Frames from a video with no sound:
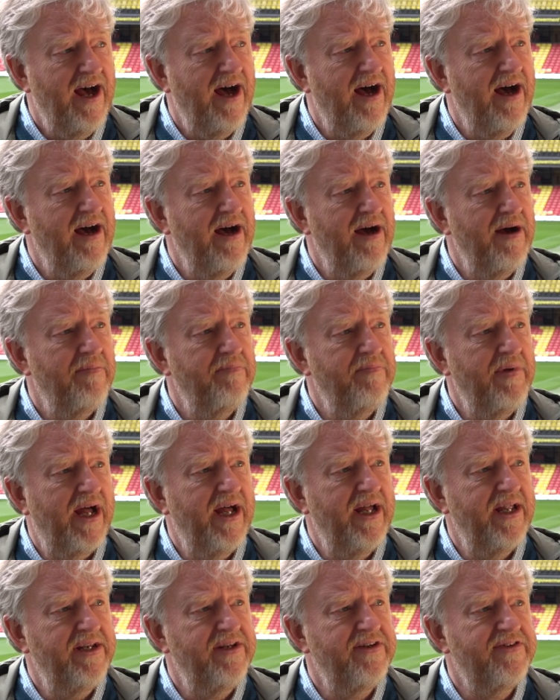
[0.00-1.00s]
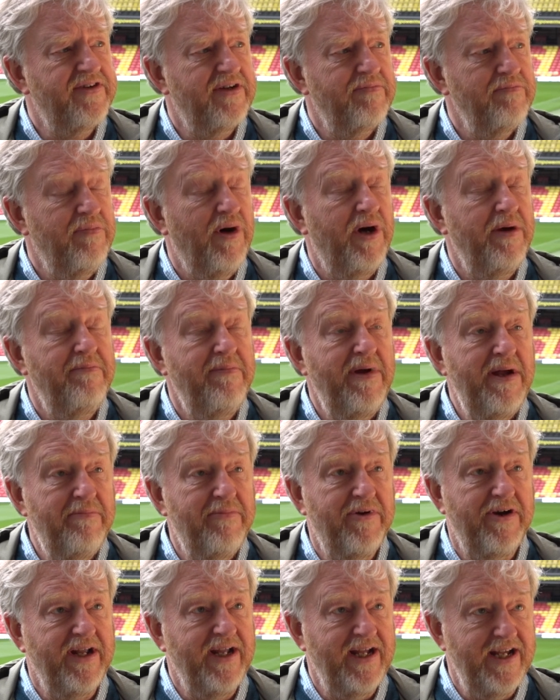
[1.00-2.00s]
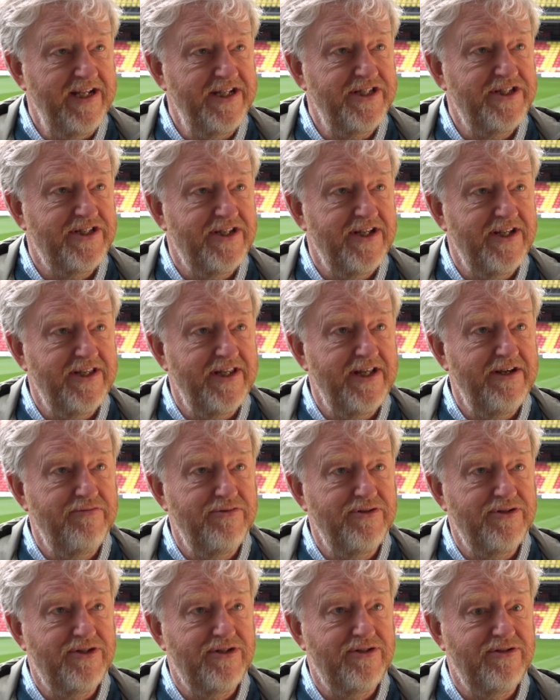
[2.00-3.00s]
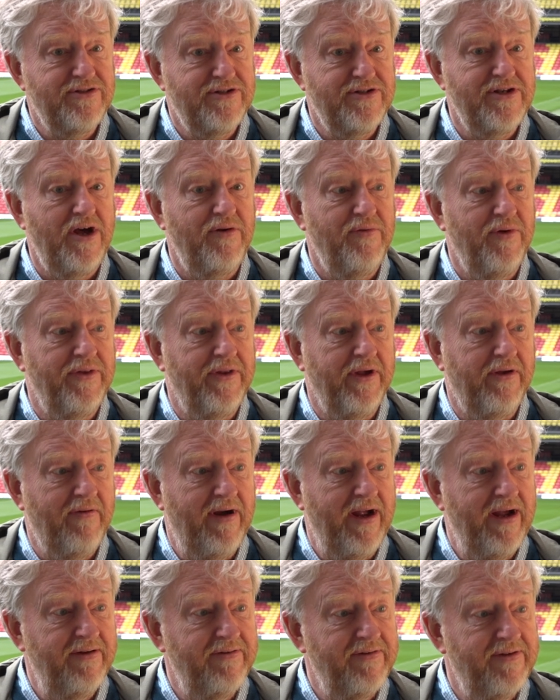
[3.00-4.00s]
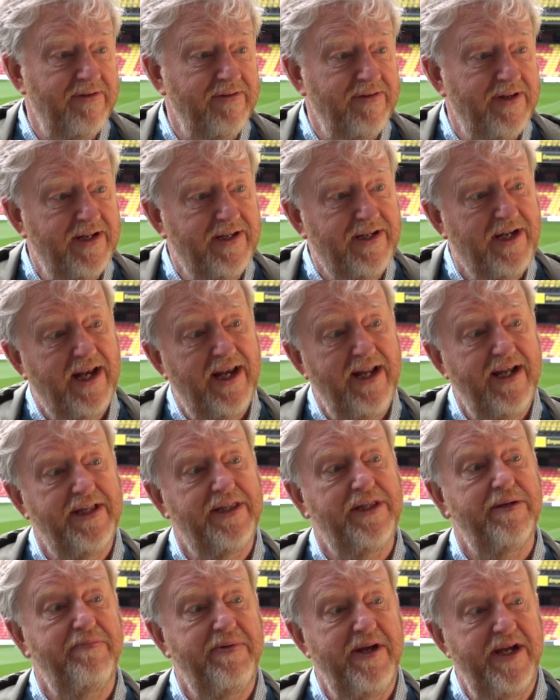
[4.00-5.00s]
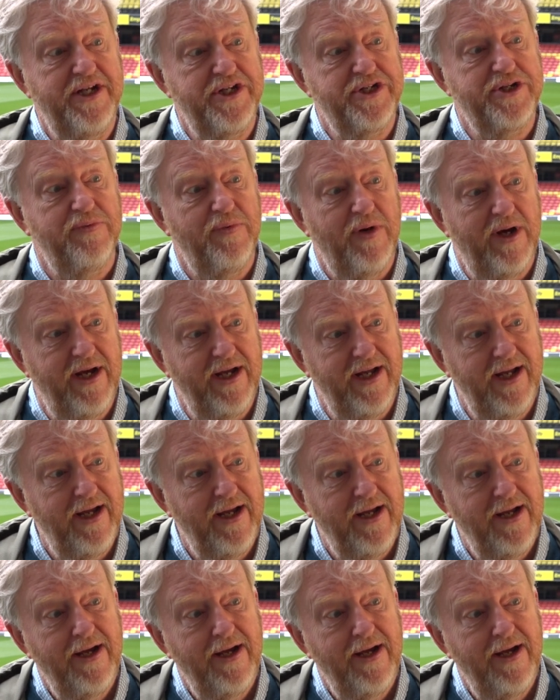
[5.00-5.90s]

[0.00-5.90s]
And my memory is that there was snow on the ground and they'd cleared the pitch away